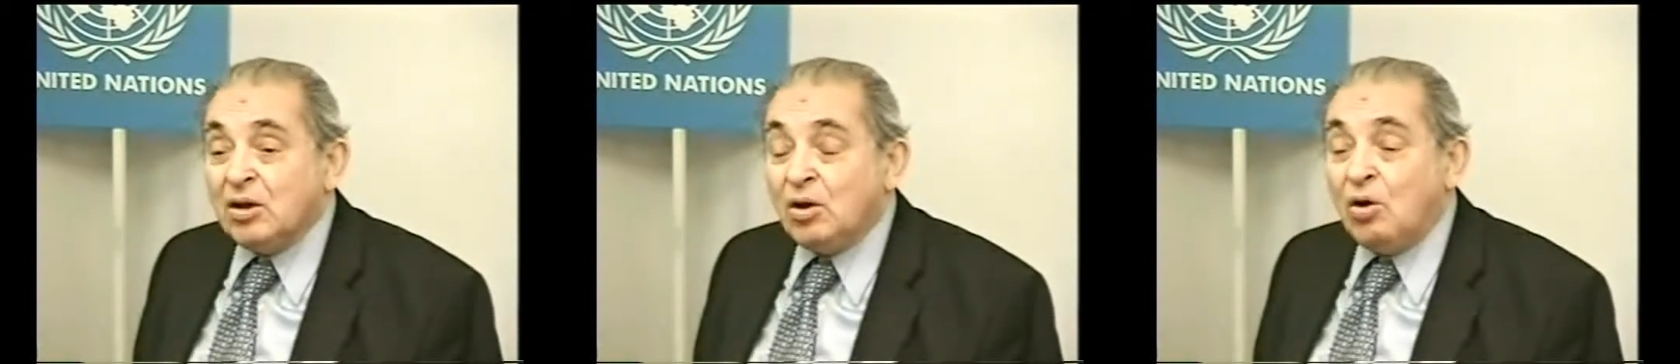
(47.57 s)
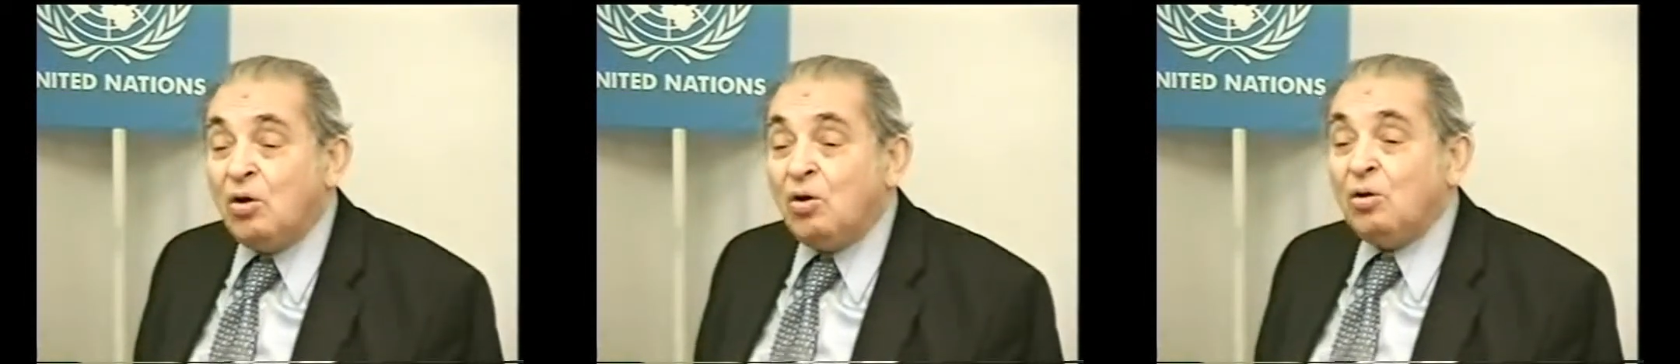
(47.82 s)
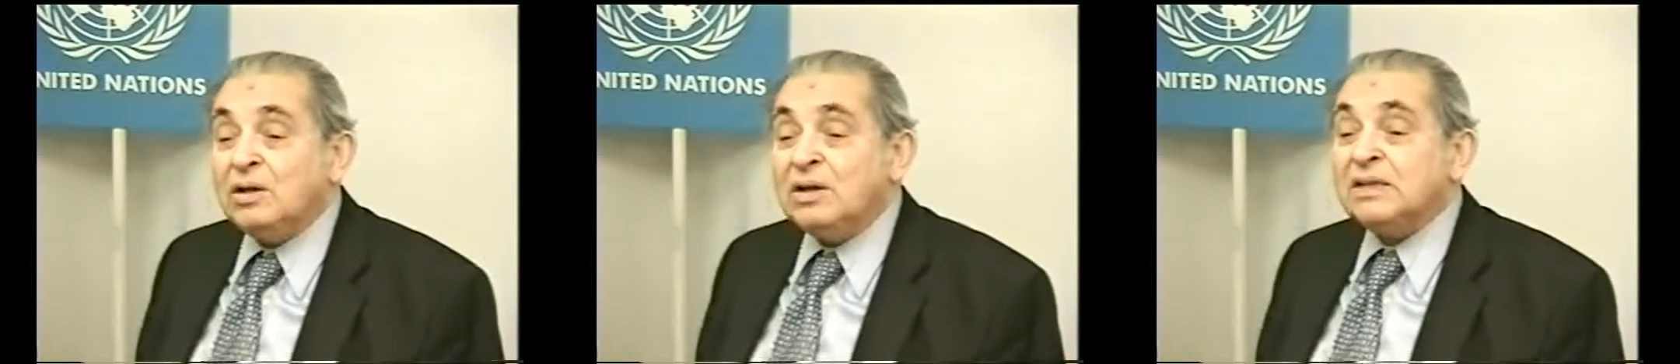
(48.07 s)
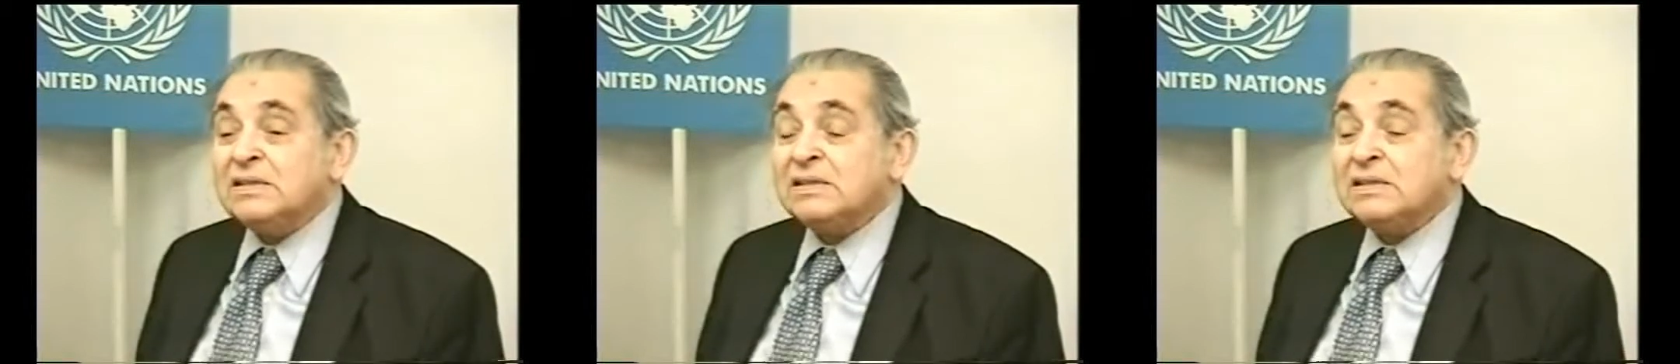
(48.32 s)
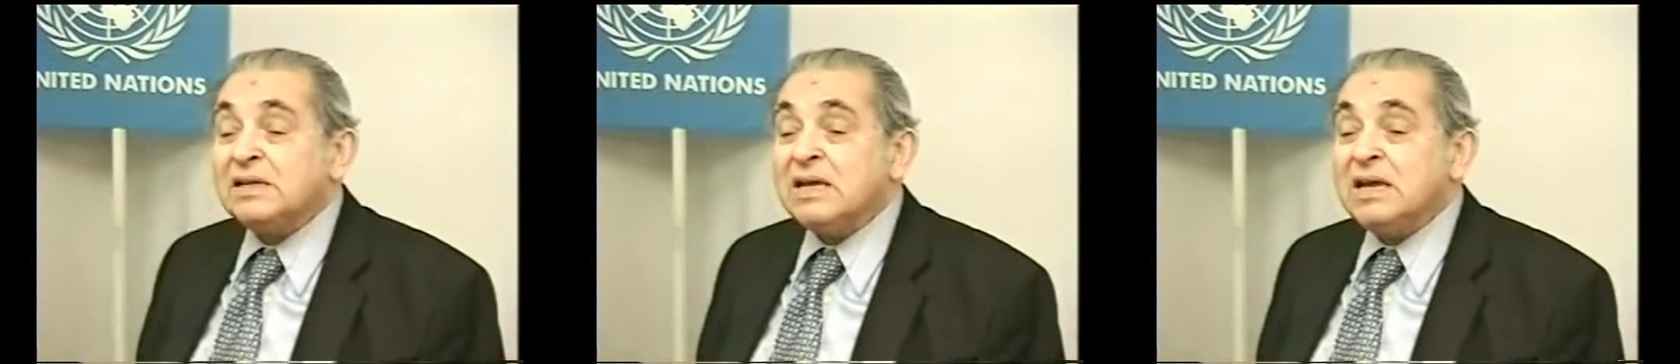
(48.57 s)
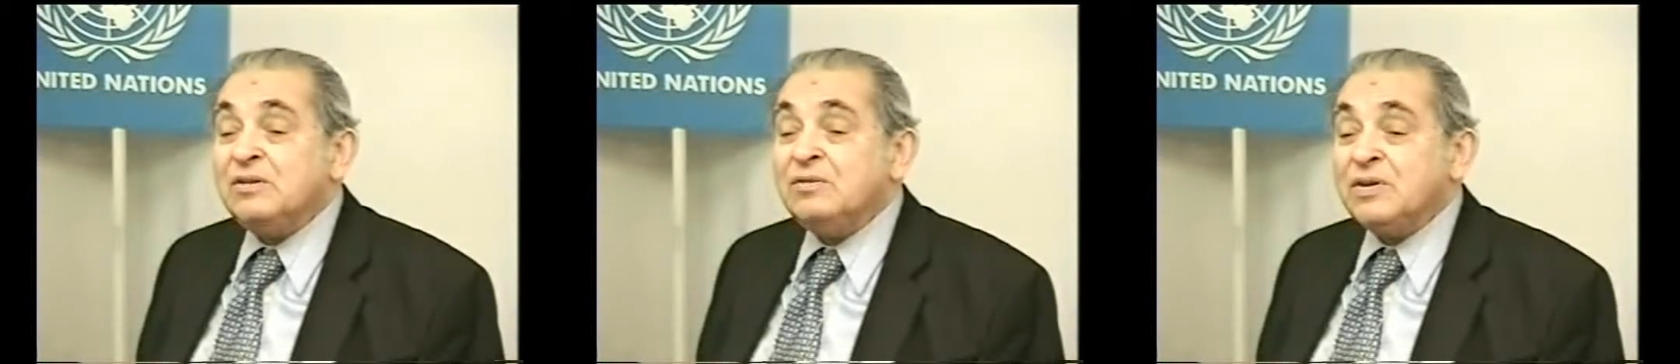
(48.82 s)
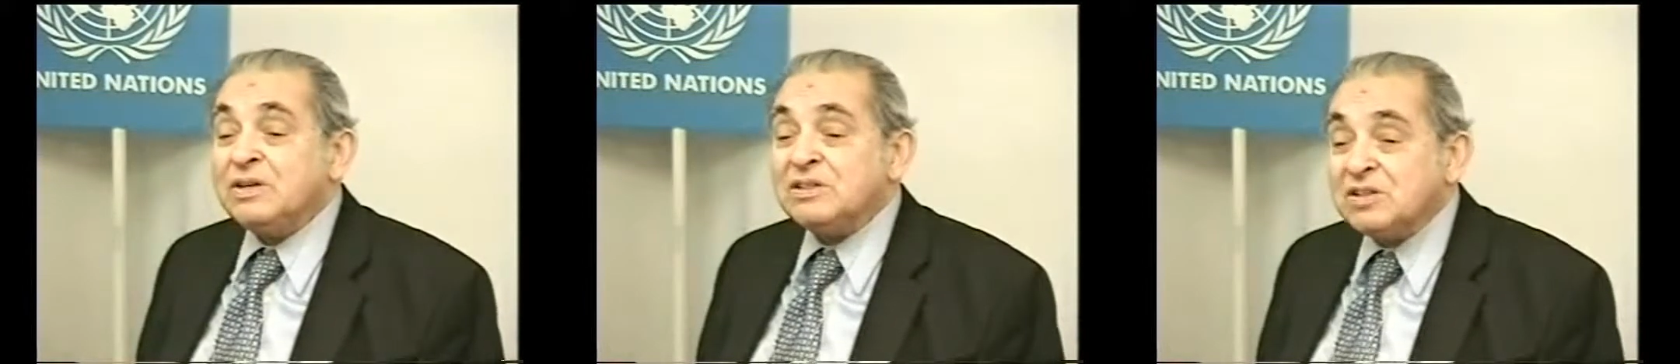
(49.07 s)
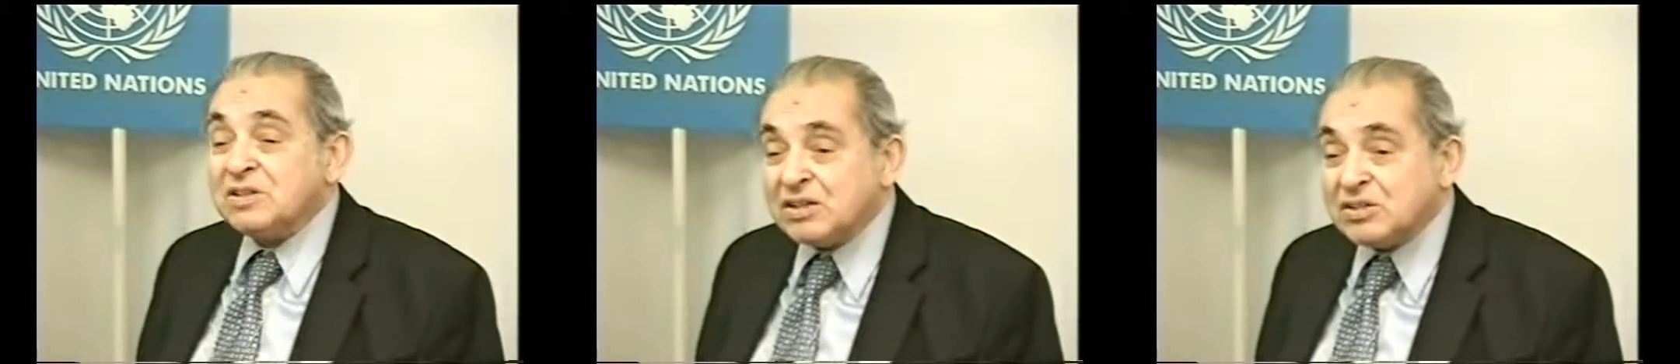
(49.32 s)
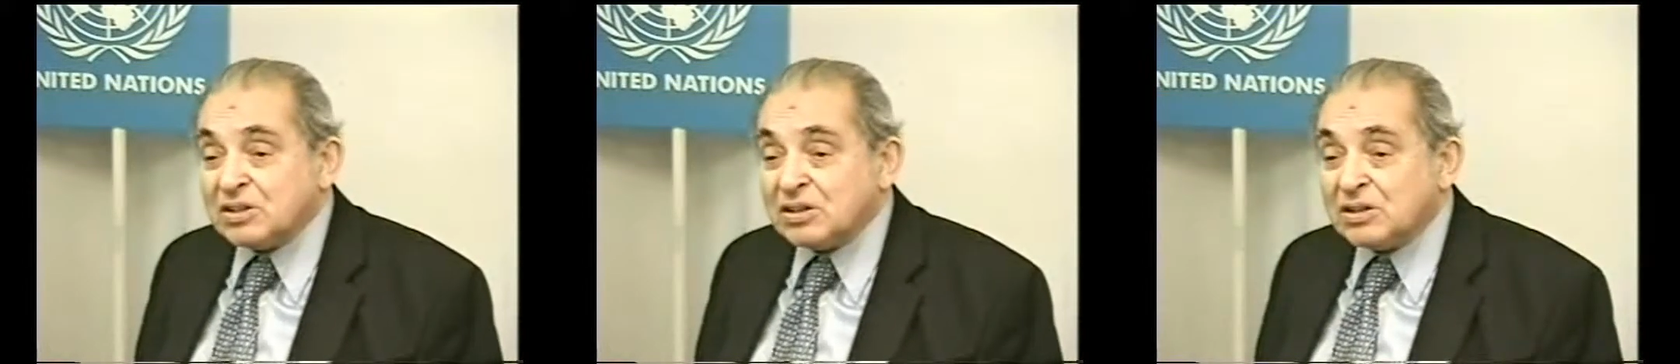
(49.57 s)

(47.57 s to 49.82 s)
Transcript: all its infrastructure.